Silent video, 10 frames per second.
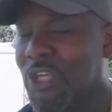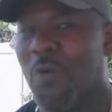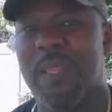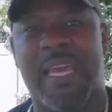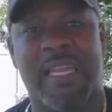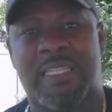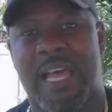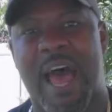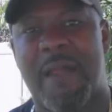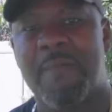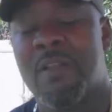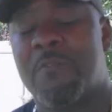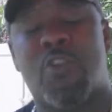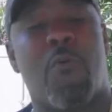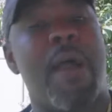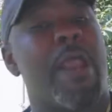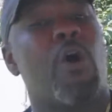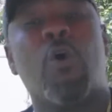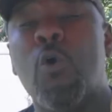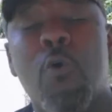on the inside, no matter
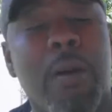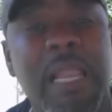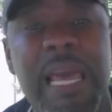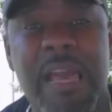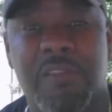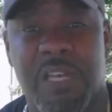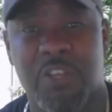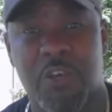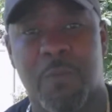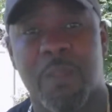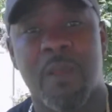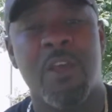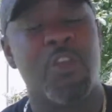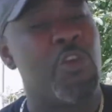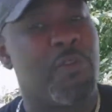who believes in you, you've